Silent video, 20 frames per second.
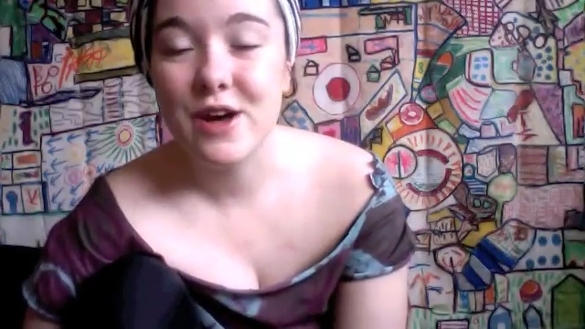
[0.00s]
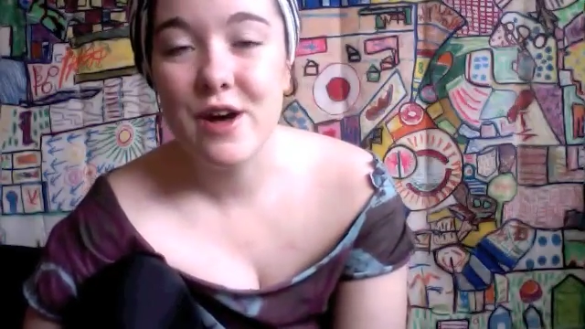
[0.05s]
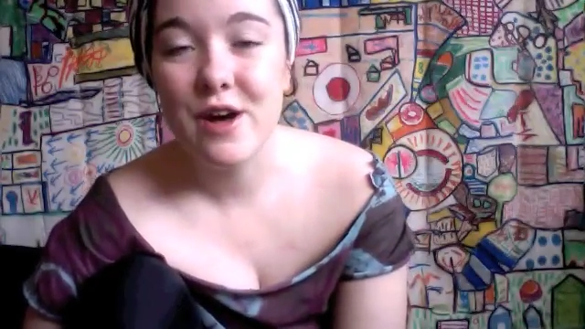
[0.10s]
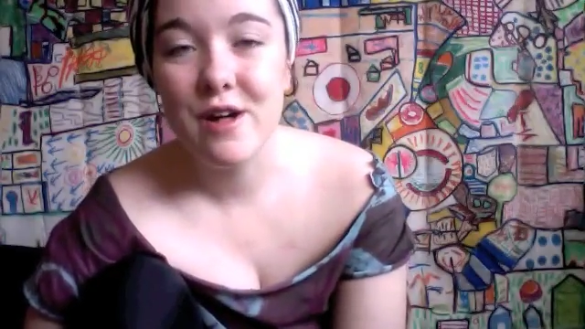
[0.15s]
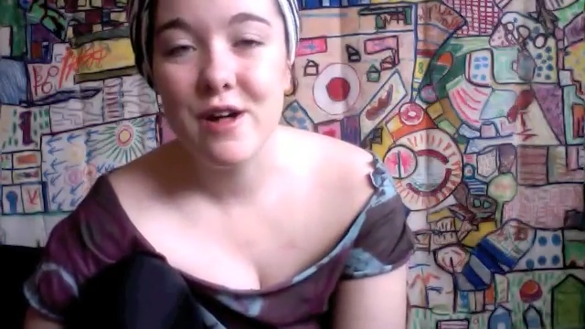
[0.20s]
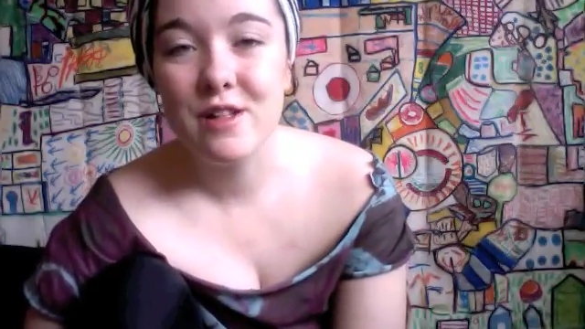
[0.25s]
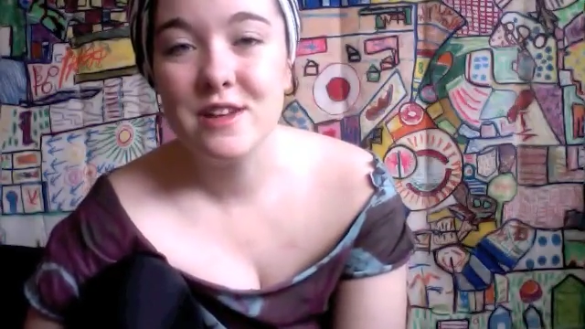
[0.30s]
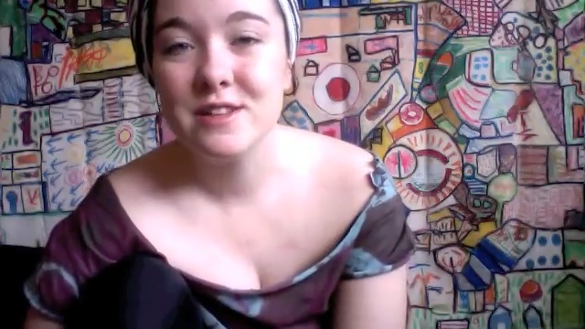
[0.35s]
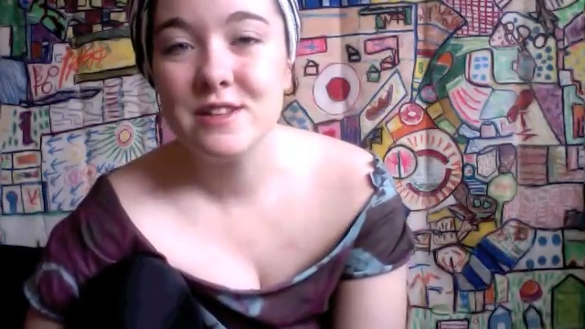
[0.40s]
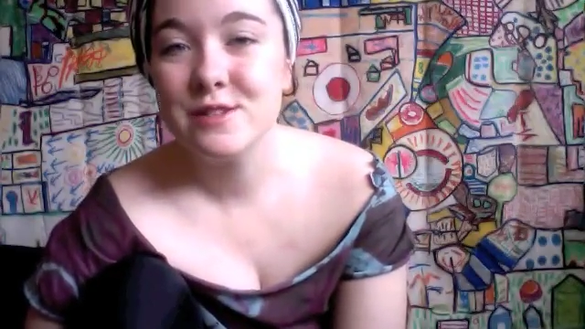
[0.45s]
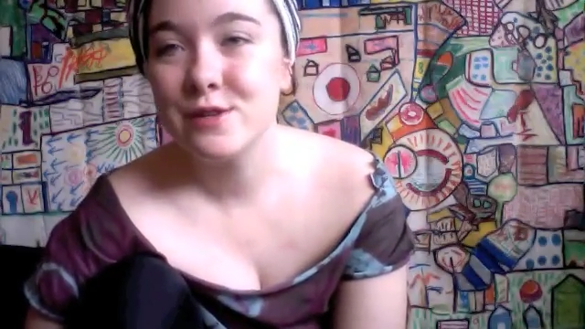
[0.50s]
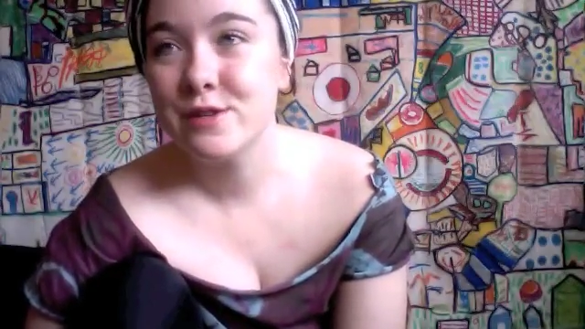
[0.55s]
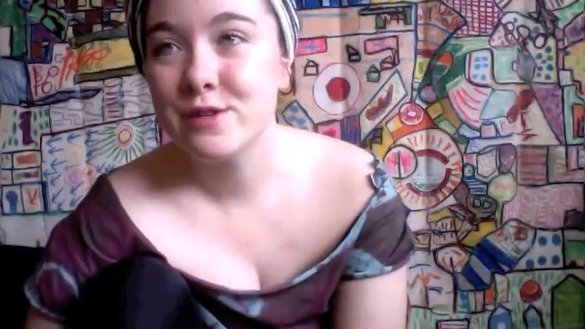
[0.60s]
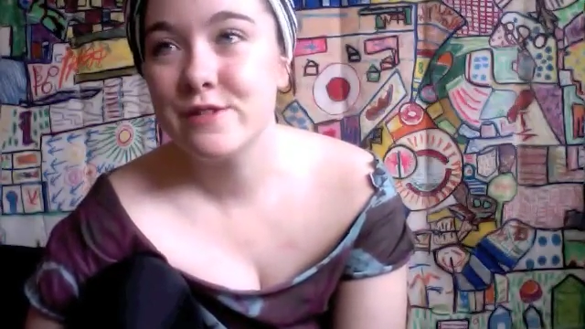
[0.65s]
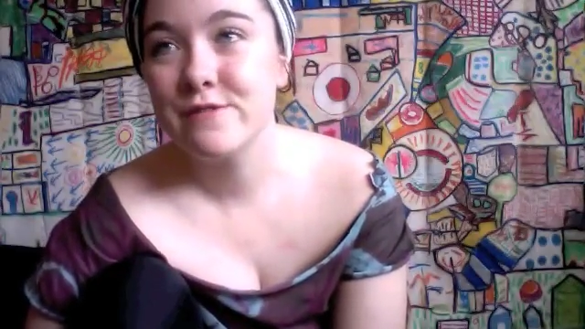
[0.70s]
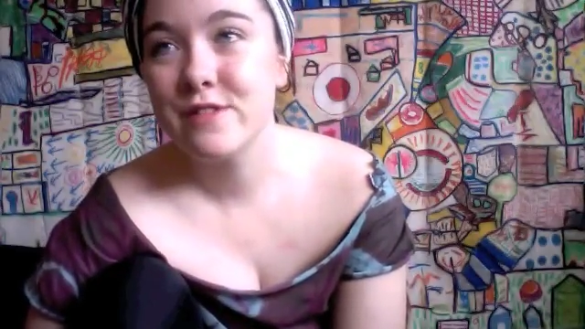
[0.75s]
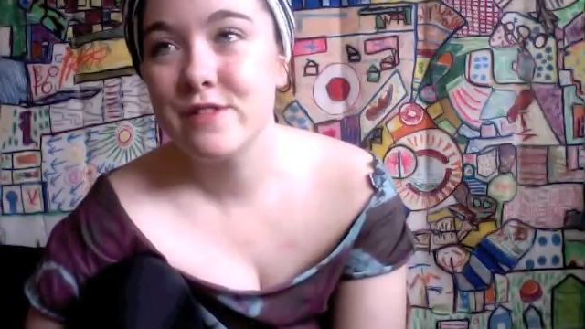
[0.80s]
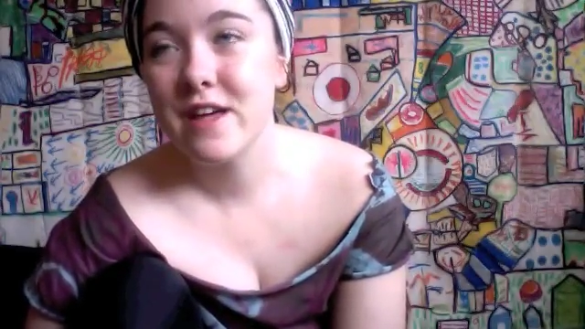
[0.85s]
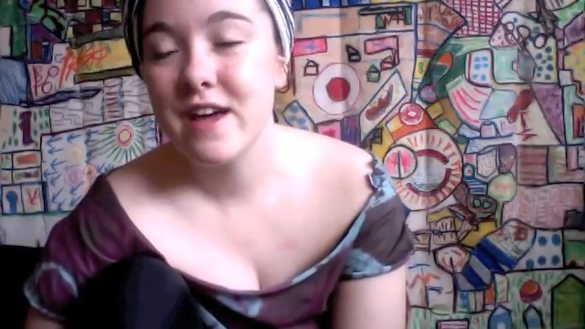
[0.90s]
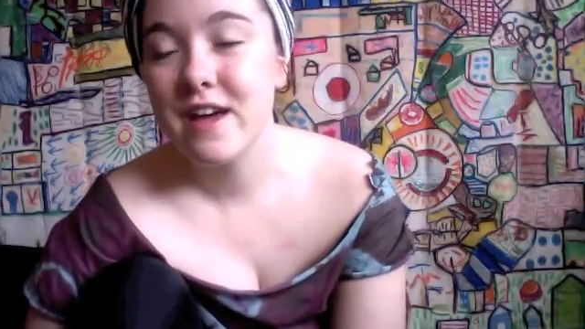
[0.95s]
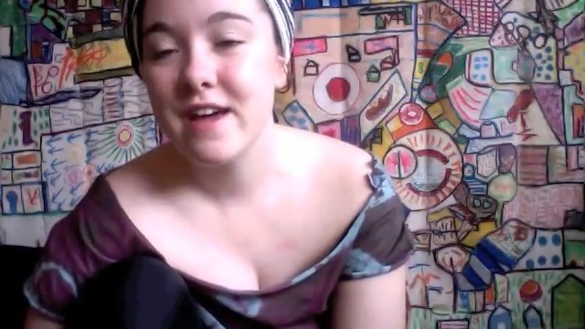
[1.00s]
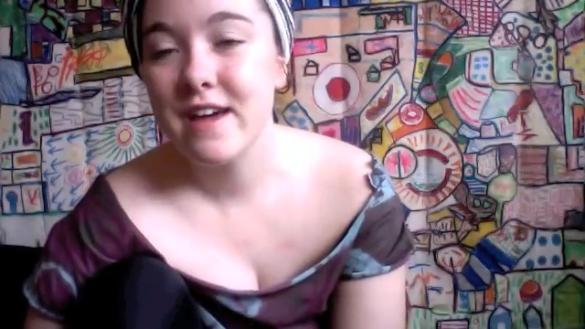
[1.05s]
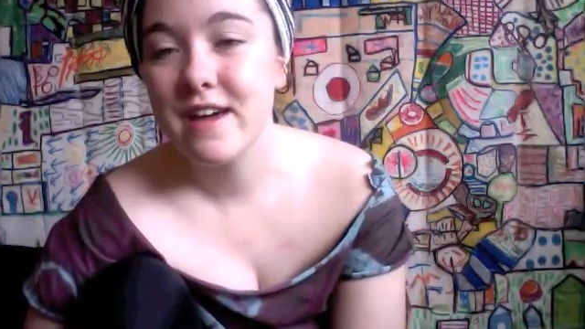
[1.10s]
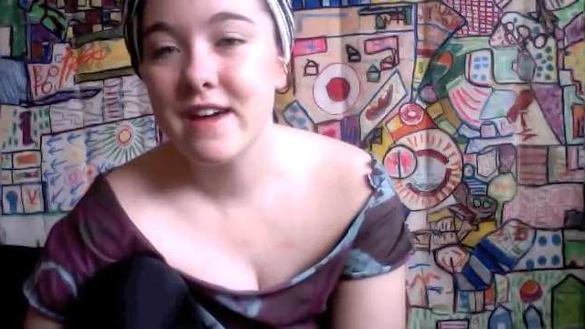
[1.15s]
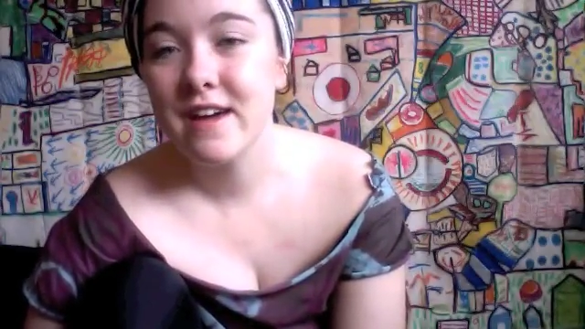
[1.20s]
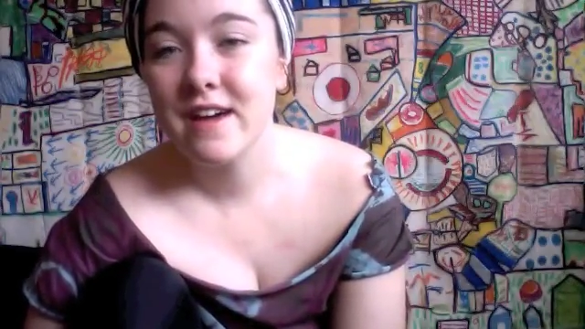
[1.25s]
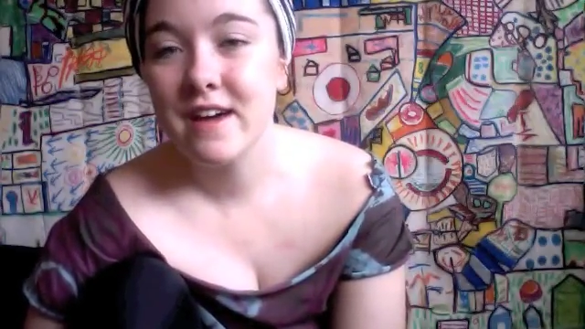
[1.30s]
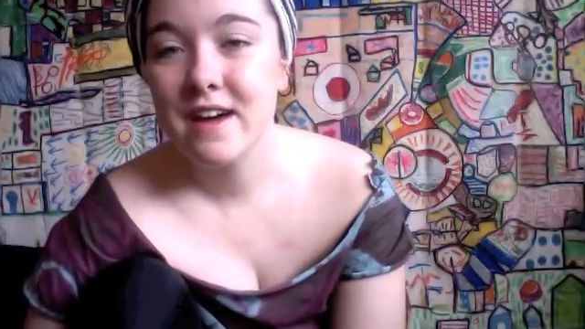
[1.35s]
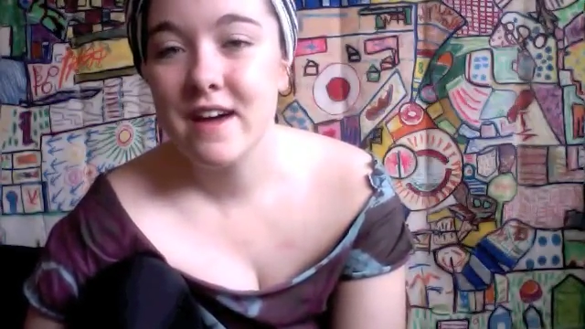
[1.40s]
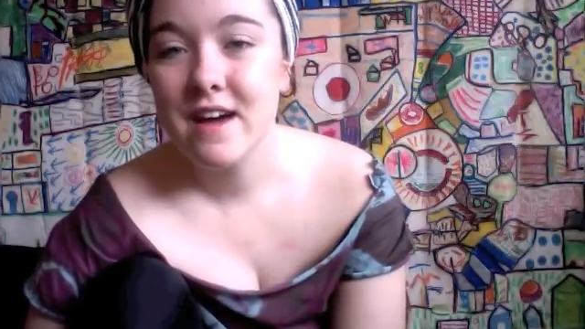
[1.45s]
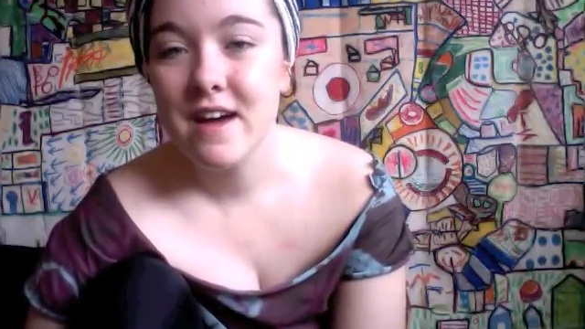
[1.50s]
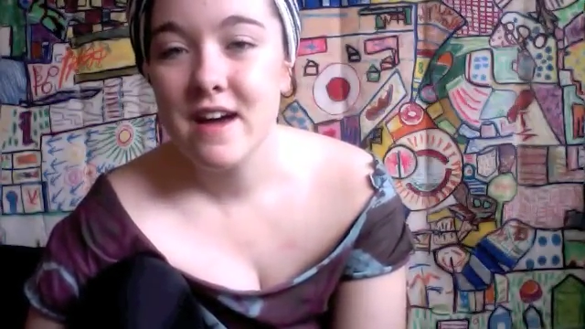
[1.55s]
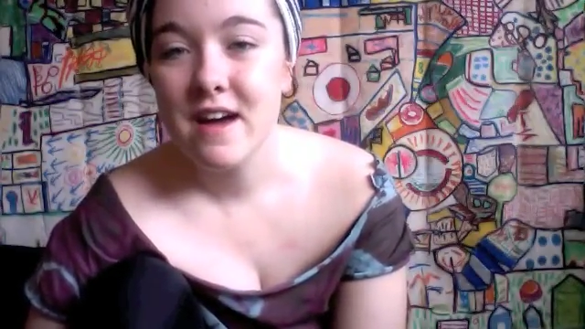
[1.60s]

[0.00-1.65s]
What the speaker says: hall, it's sort of like,